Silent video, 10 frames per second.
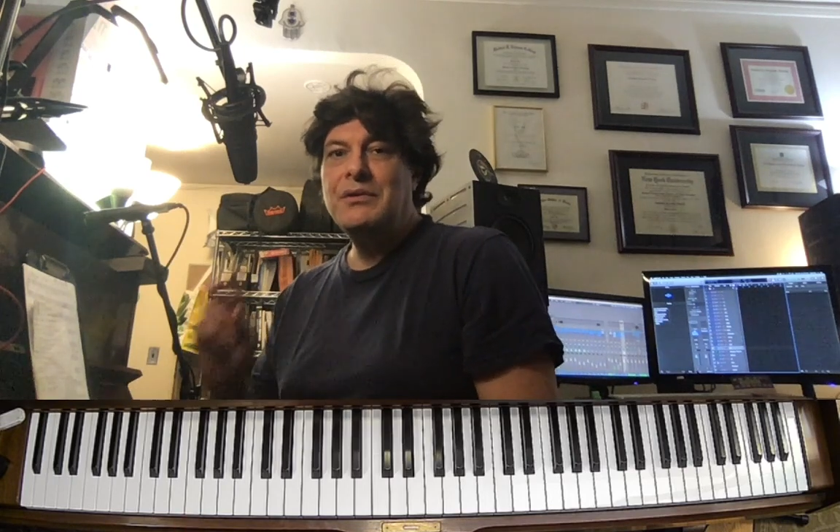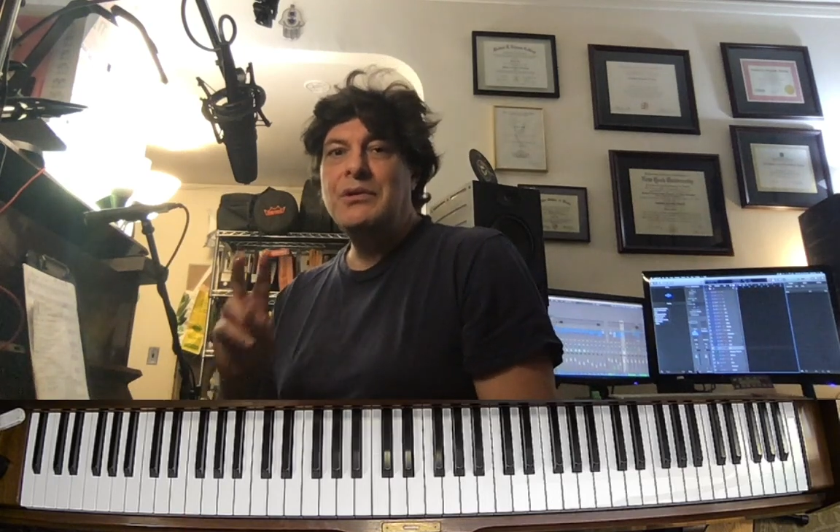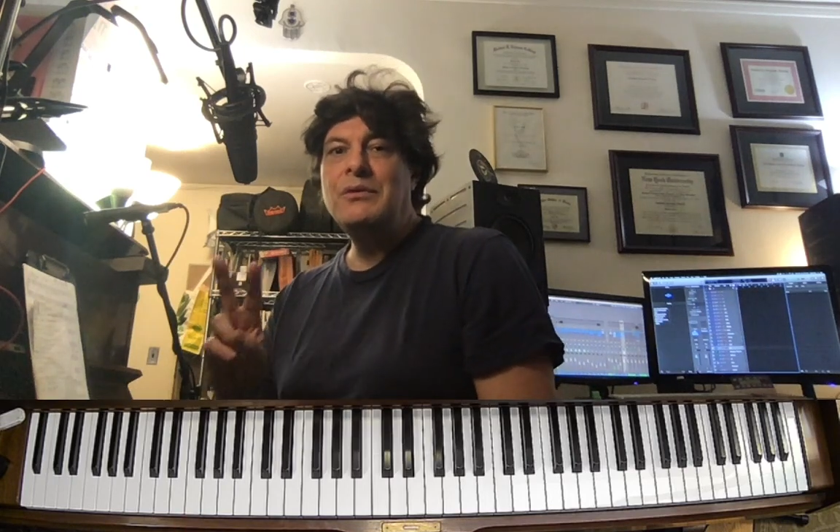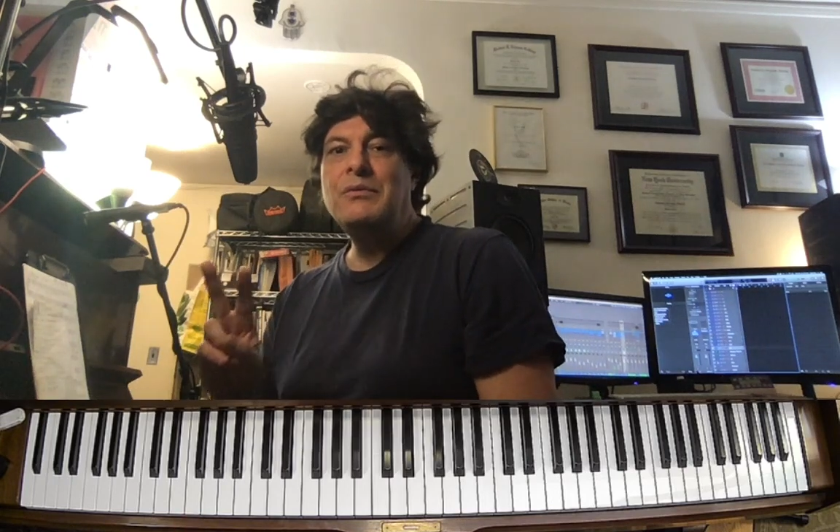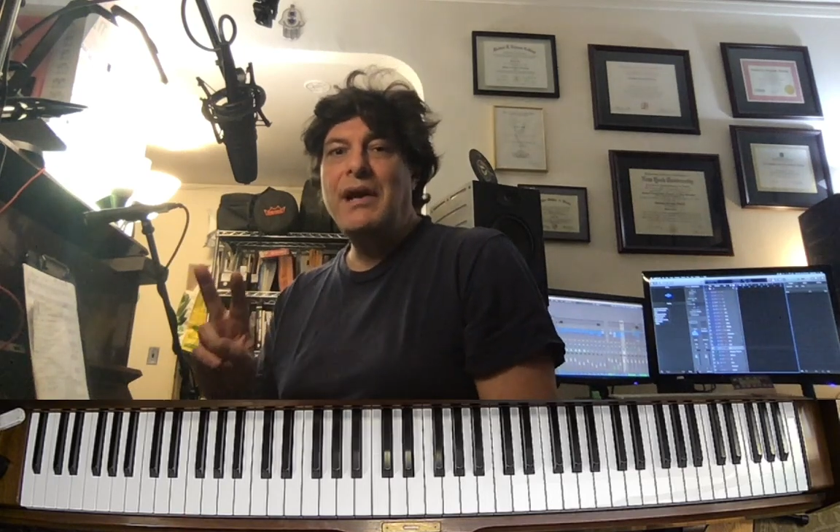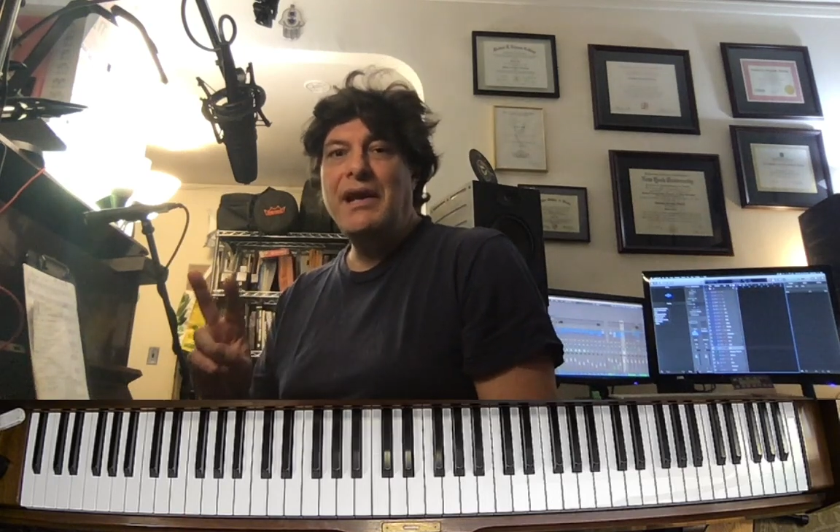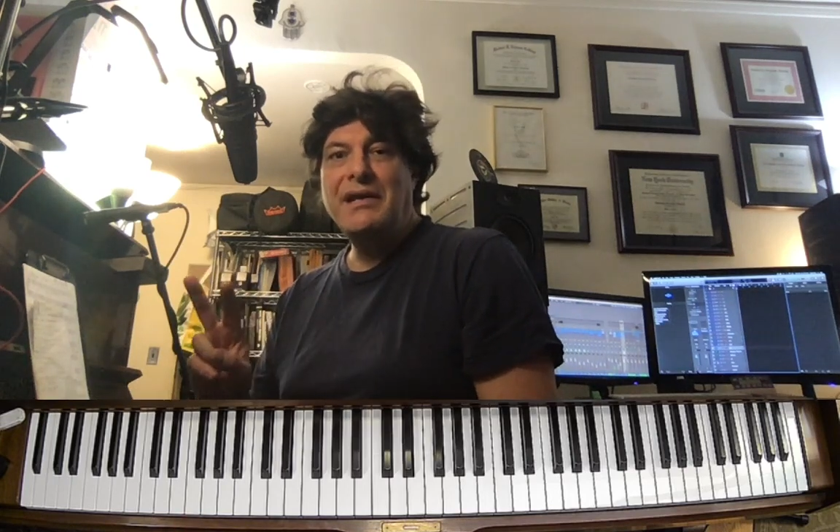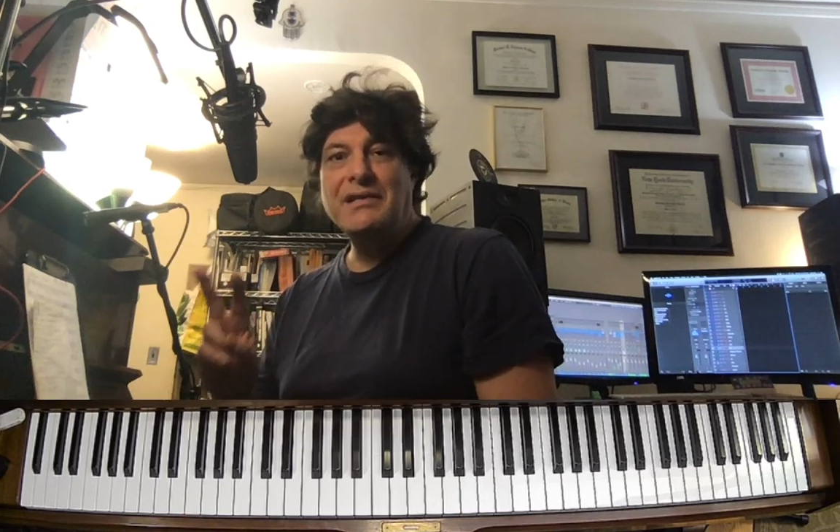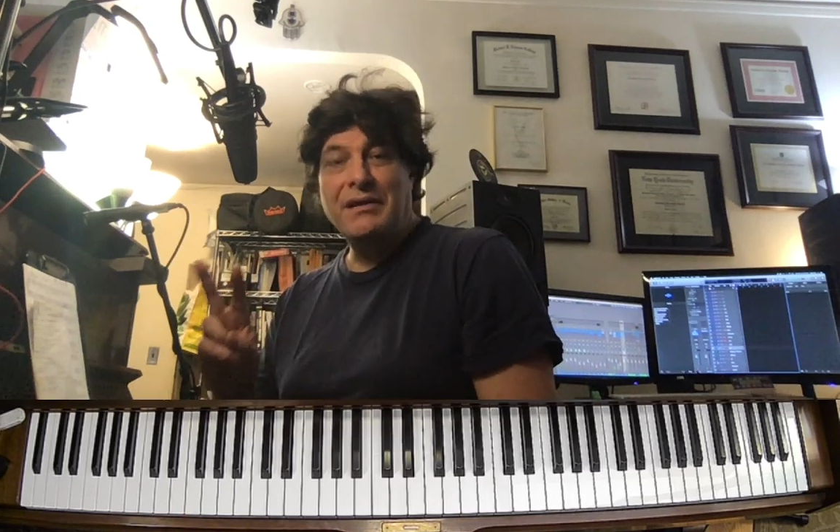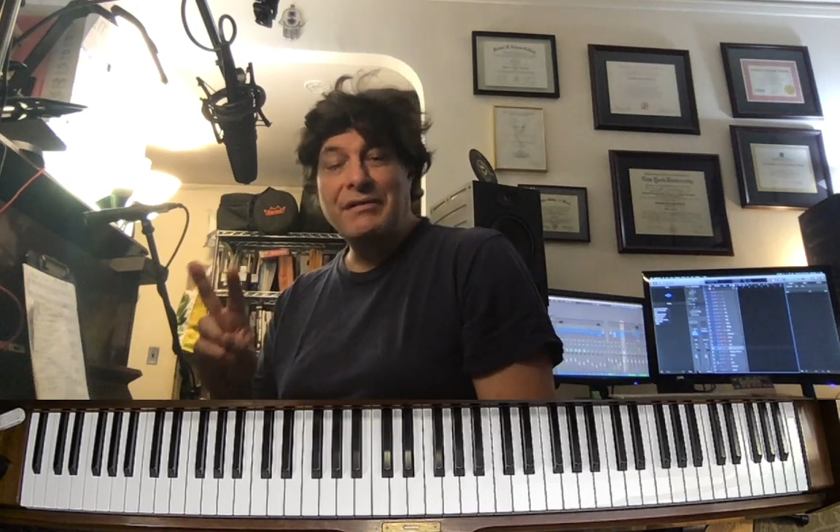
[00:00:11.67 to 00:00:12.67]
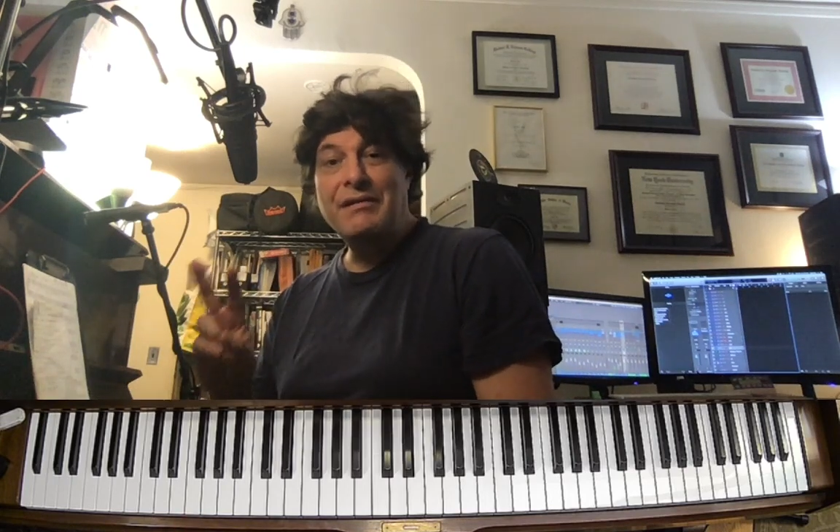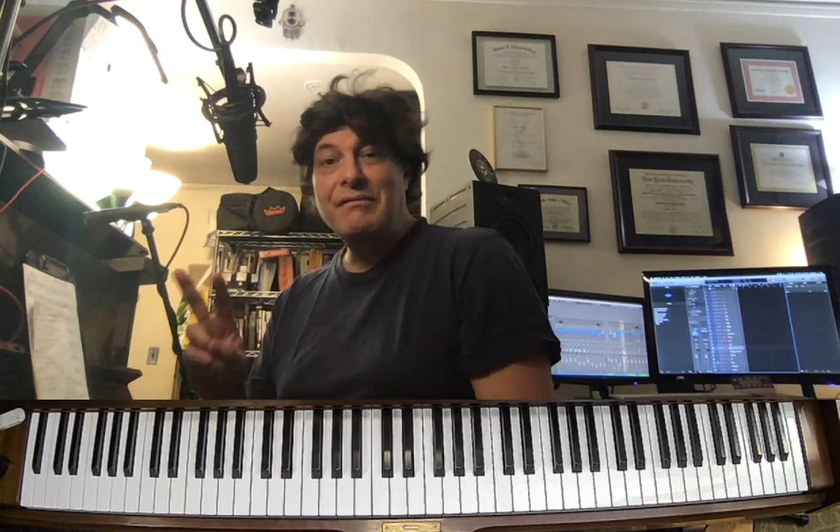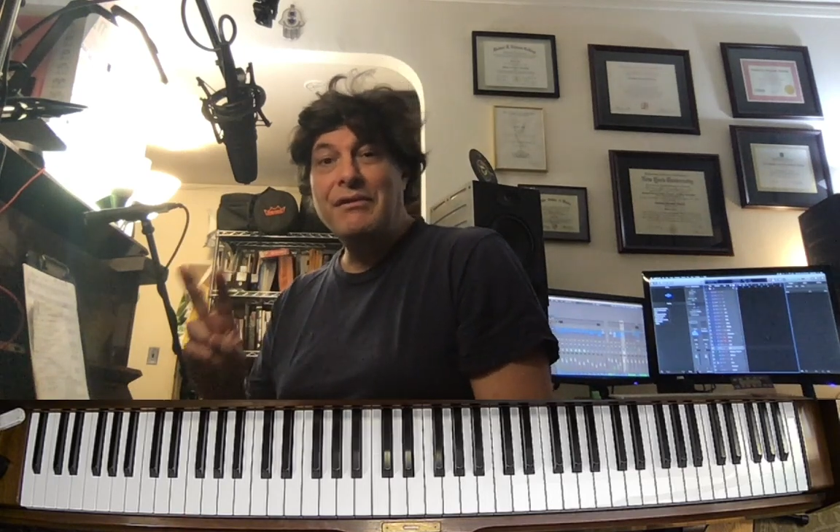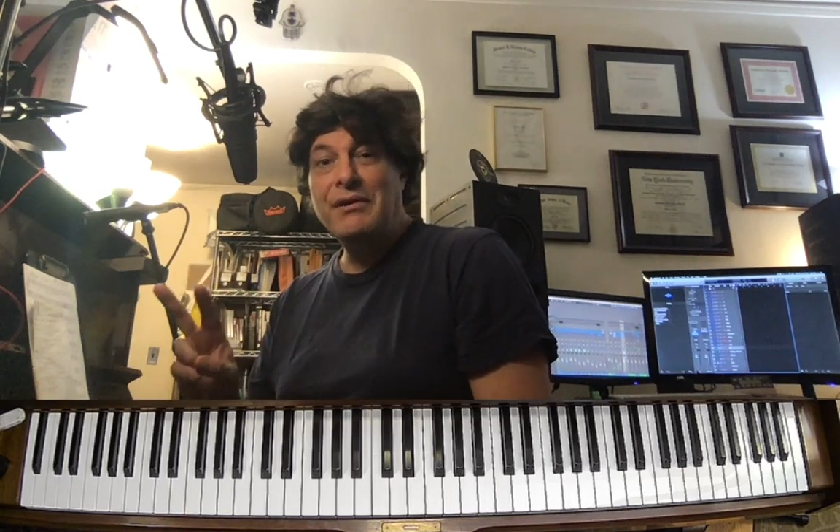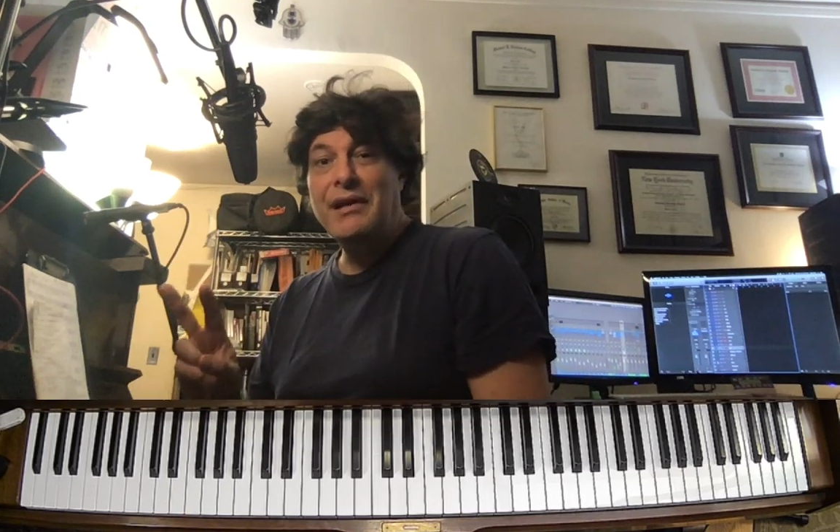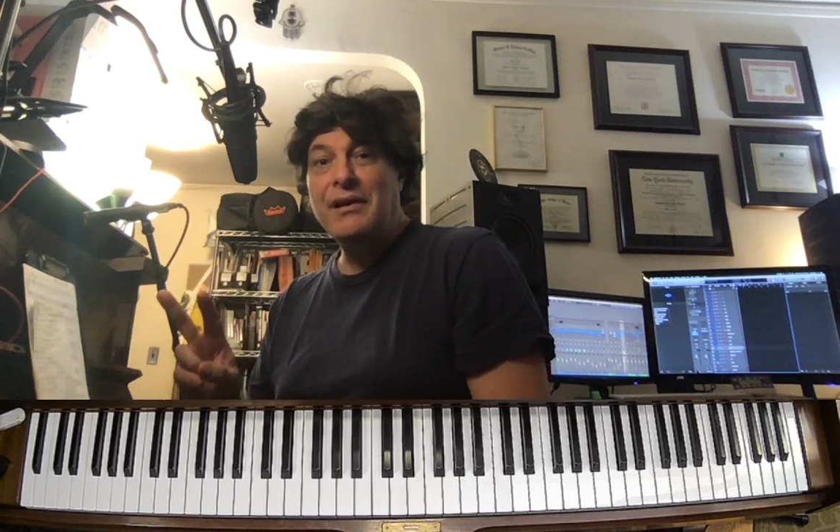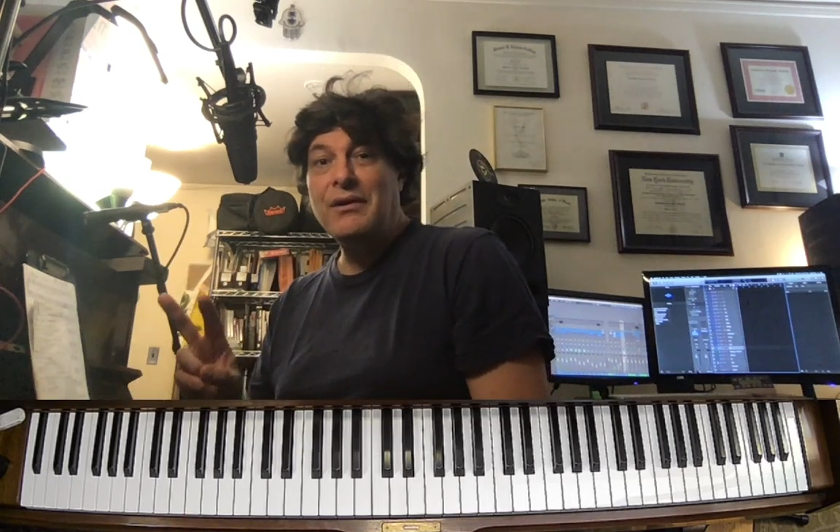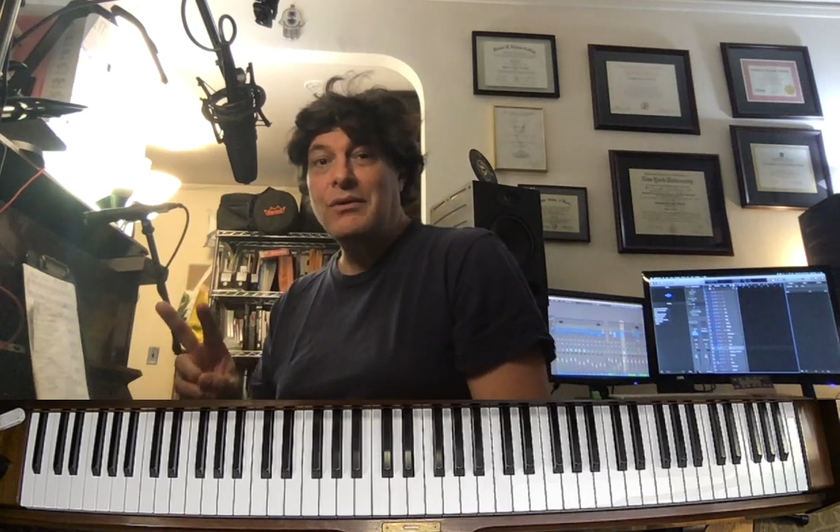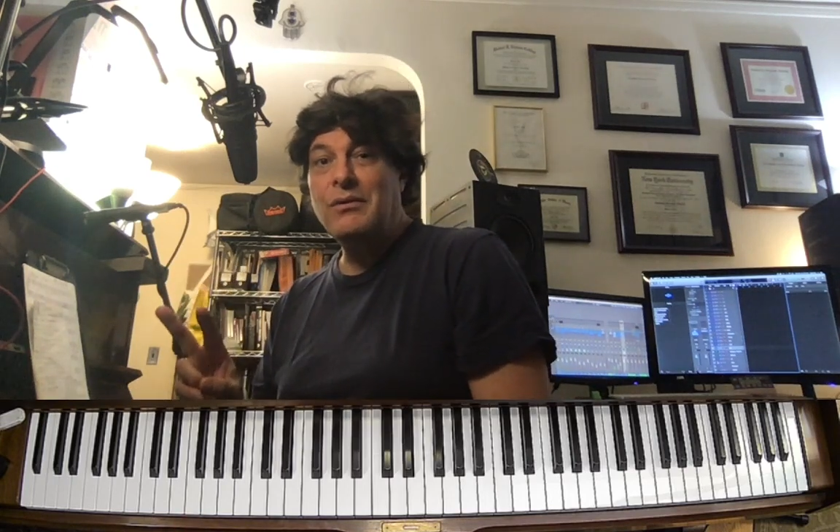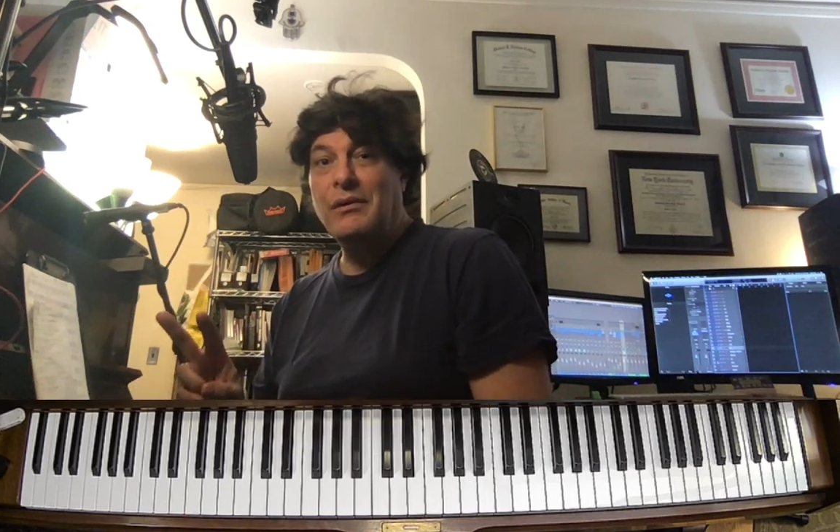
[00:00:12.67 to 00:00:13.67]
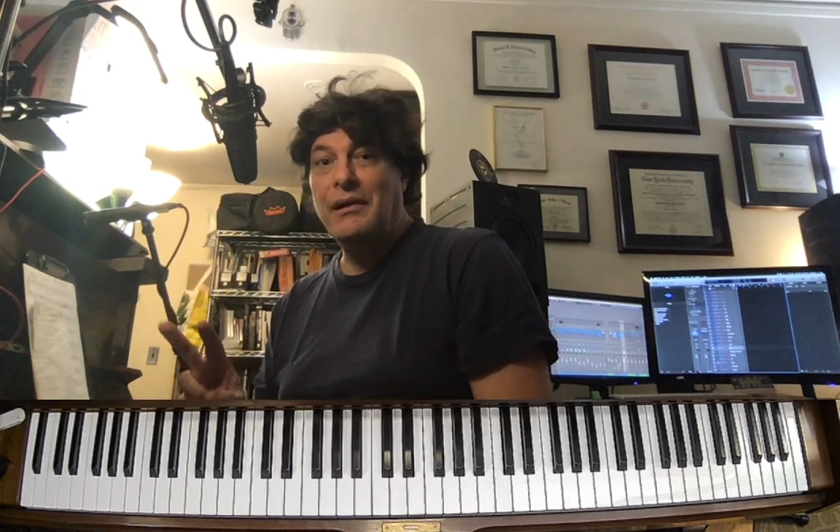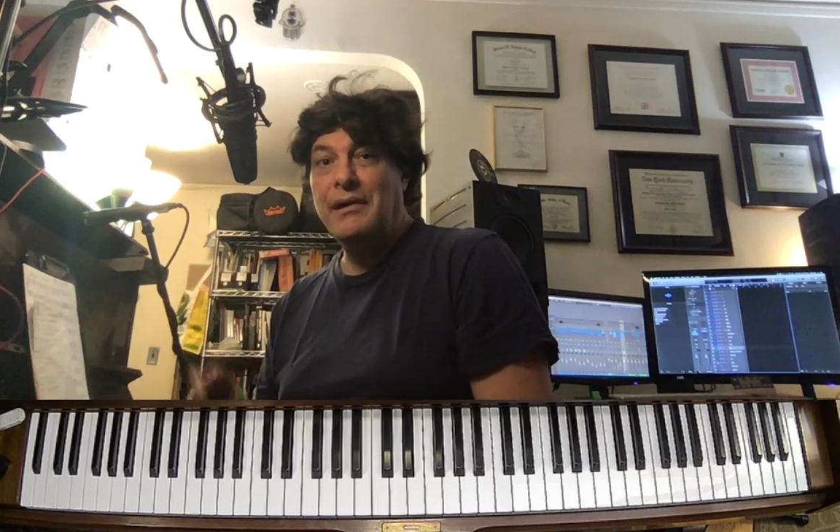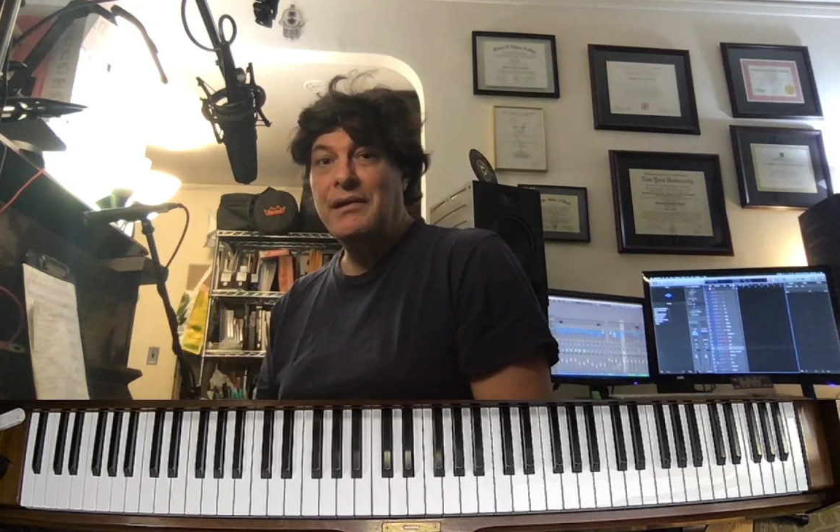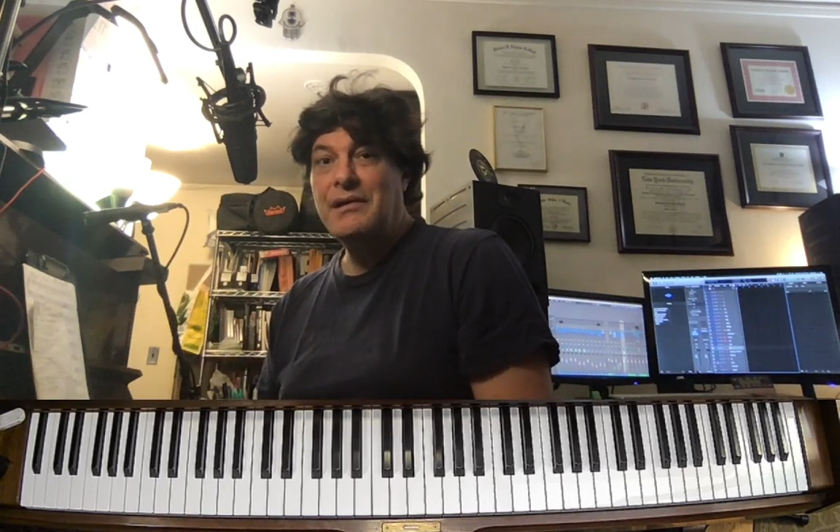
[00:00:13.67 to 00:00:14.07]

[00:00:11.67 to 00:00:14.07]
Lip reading: two ways of inverting a chord.